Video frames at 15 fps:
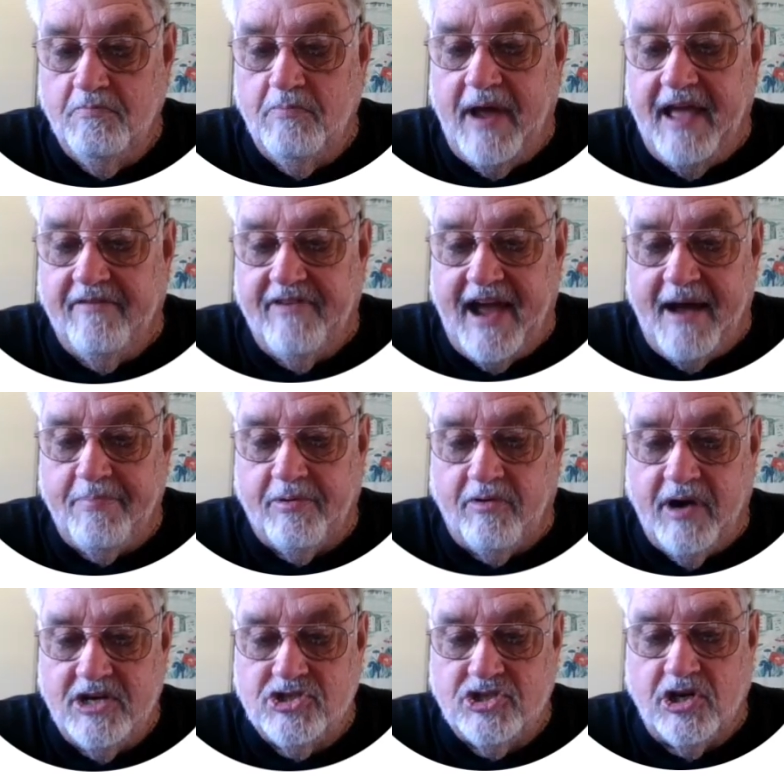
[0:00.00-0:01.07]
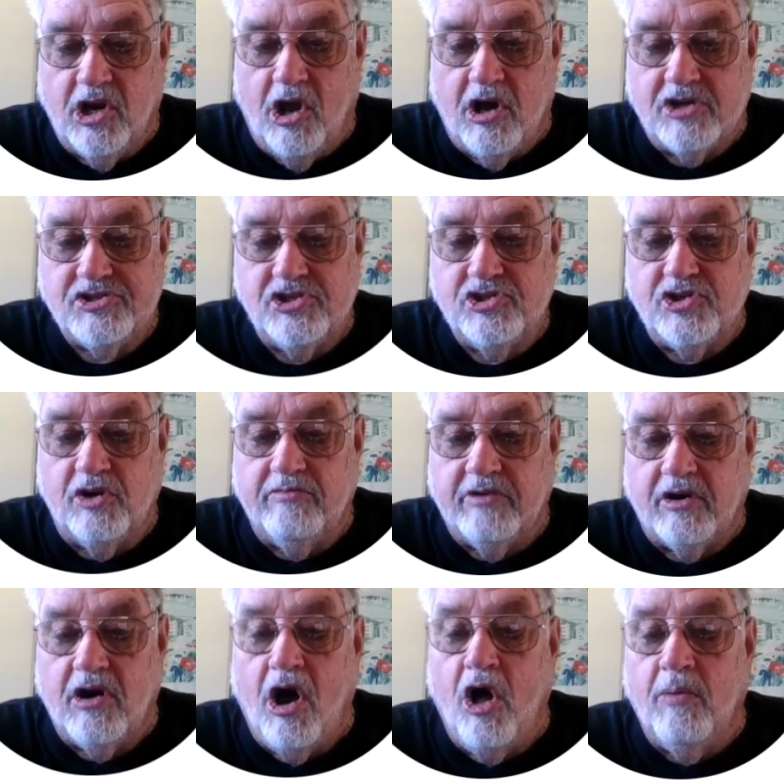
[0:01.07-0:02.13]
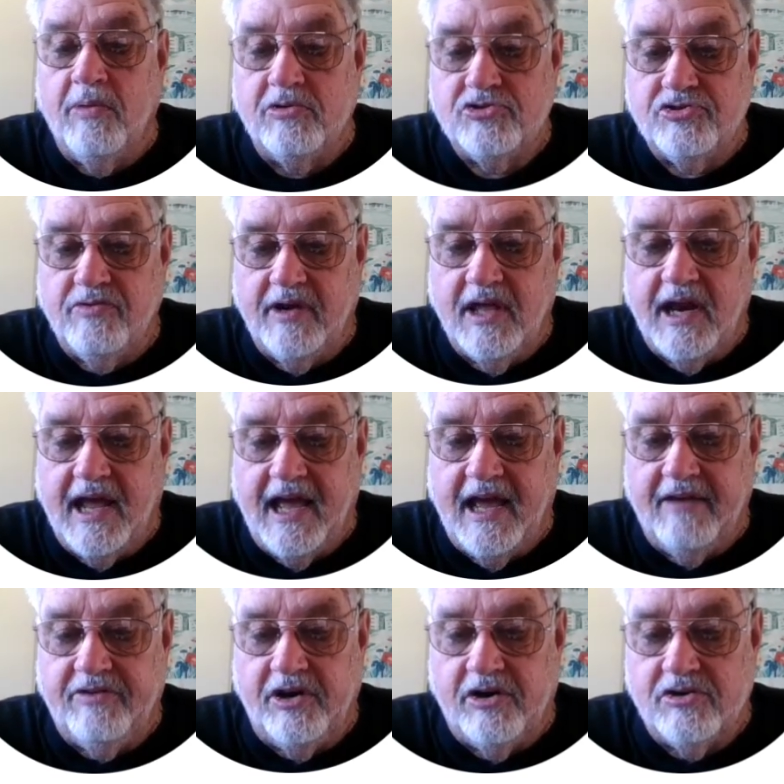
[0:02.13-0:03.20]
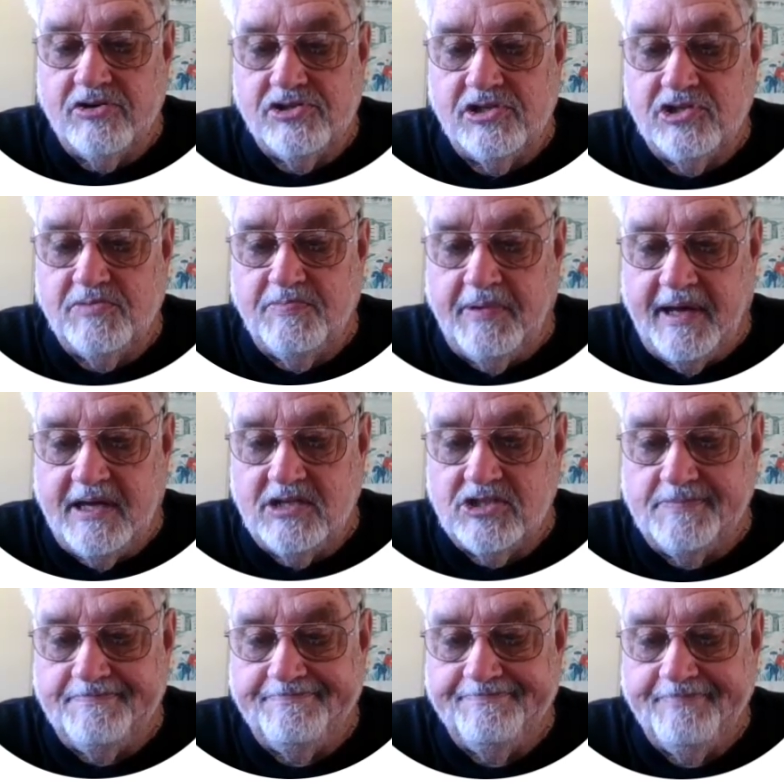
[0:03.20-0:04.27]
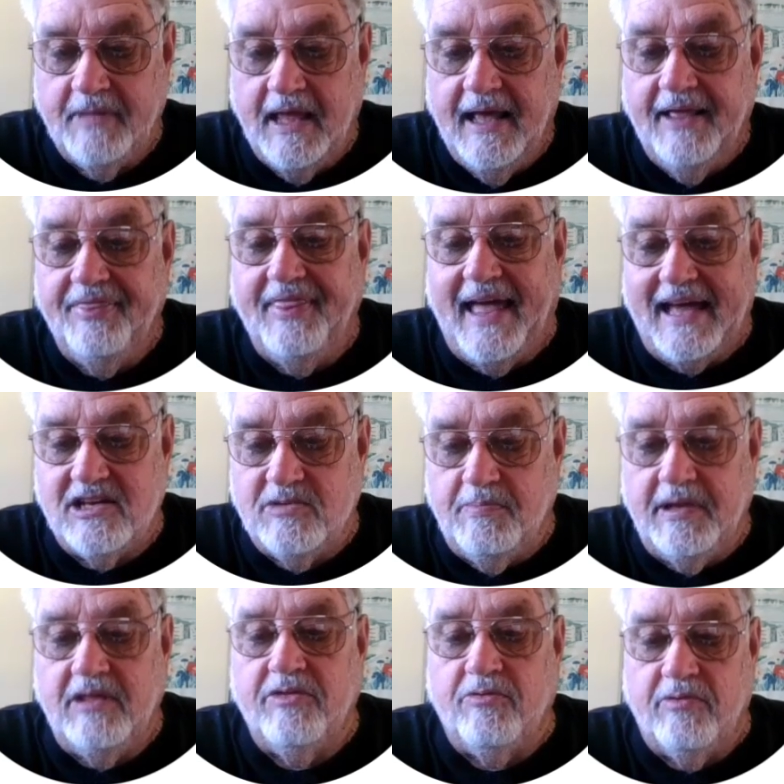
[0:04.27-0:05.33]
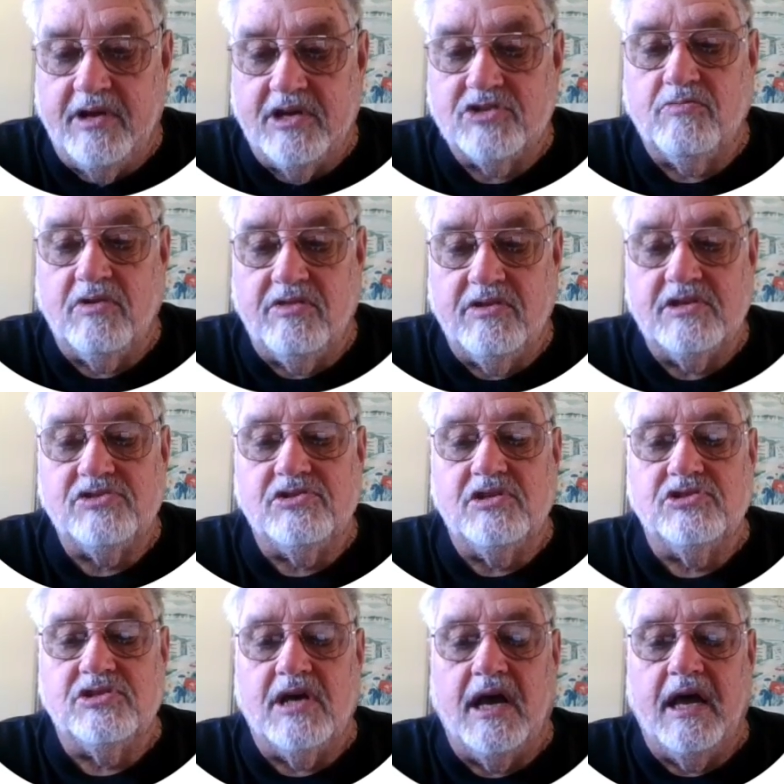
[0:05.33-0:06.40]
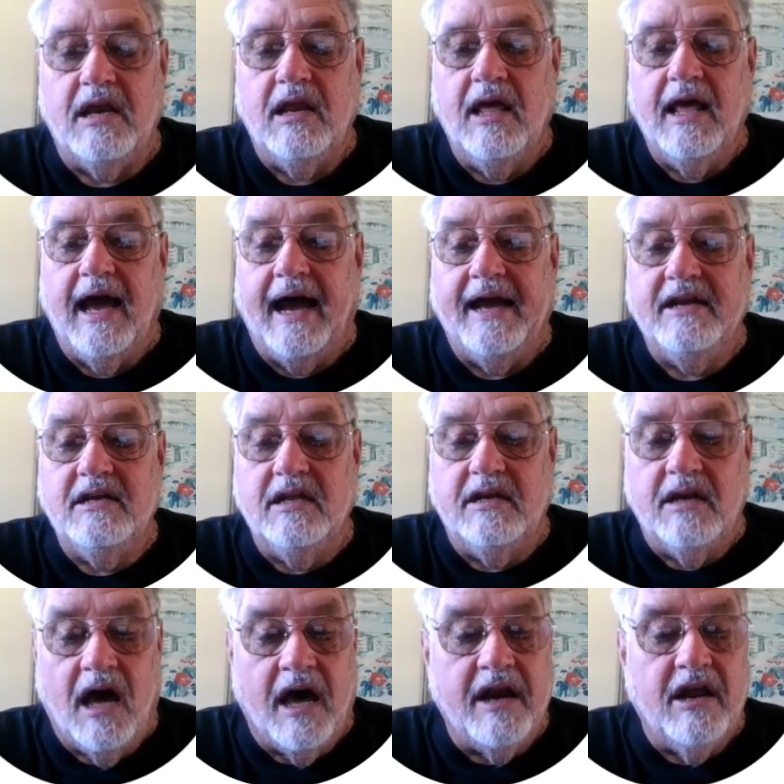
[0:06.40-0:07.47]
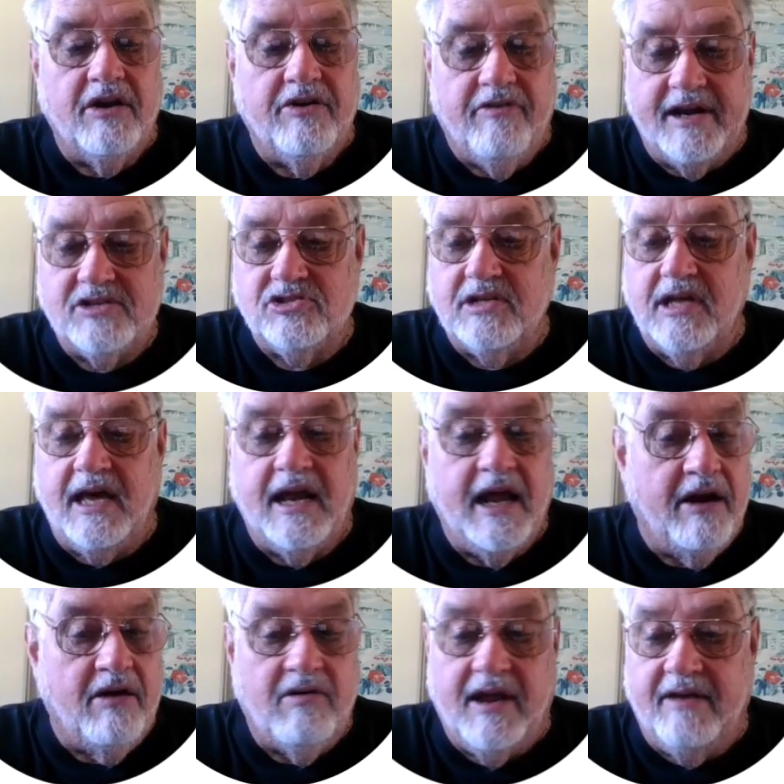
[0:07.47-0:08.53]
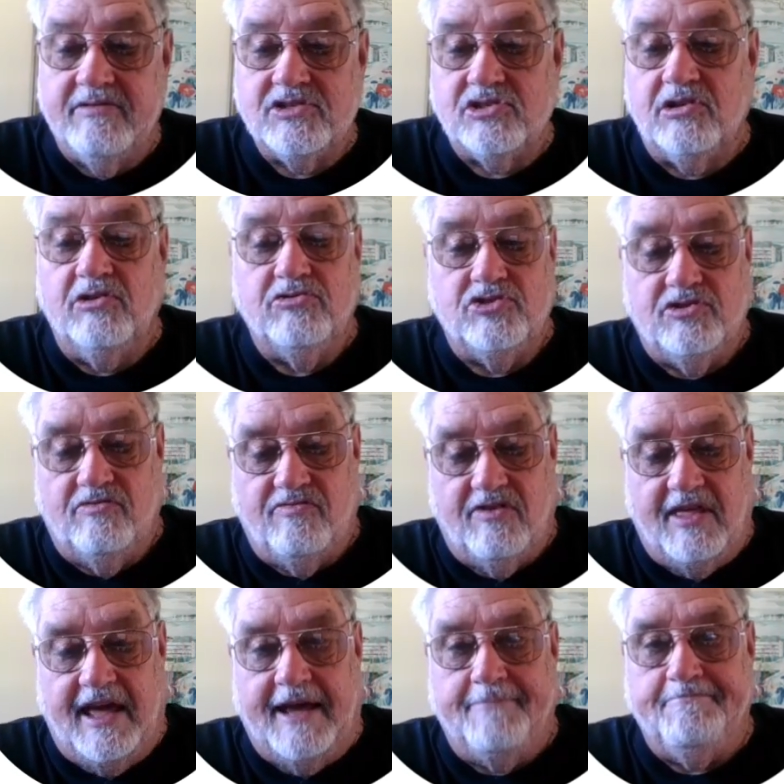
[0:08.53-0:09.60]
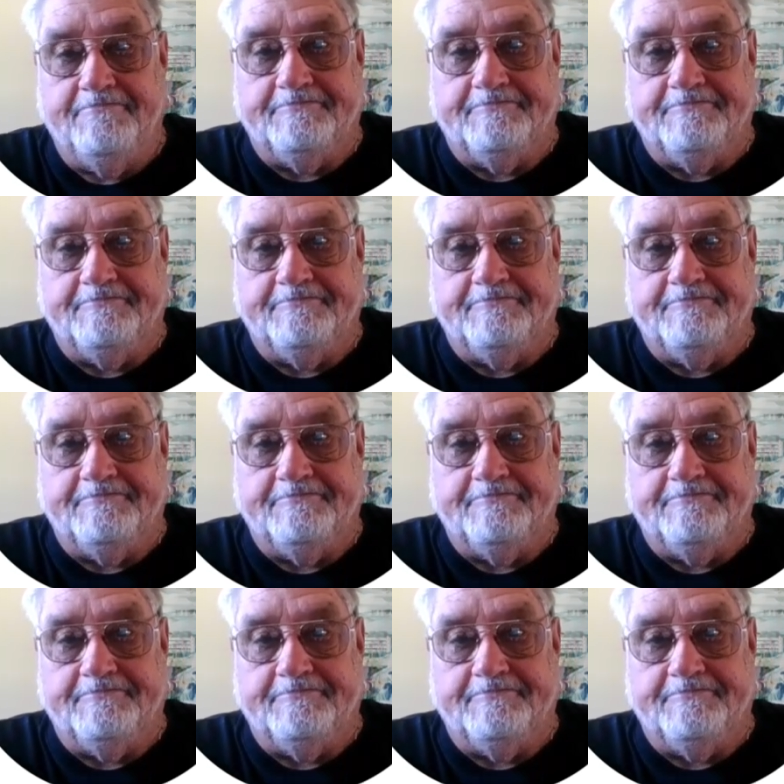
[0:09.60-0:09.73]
evaporation losses over almost 3.5 years in space. that to be the risk with this design. I did not address that. I don't have a solution for that.